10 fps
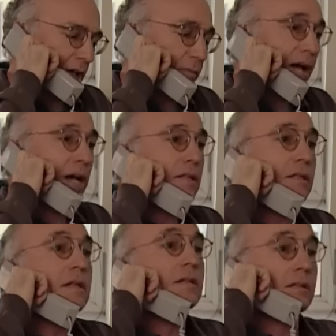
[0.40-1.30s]

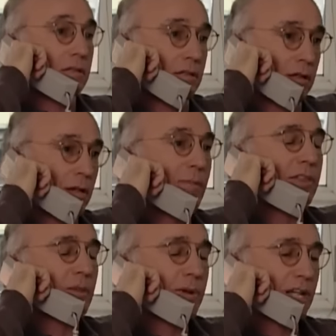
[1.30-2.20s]

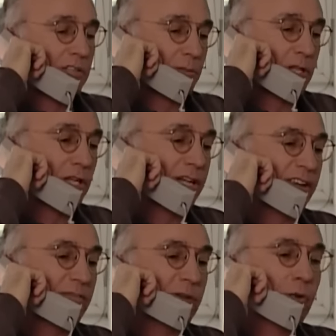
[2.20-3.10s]
about the possibility
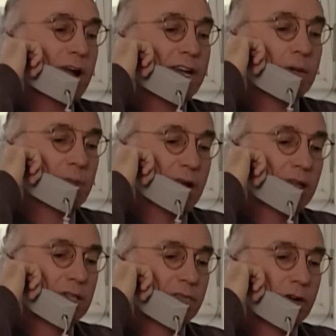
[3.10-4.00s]
of me writing a
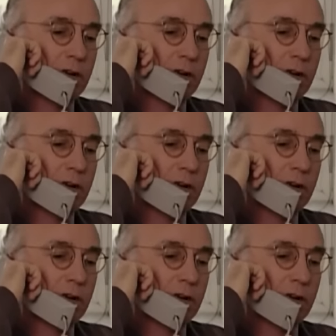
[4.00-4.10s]
pilot for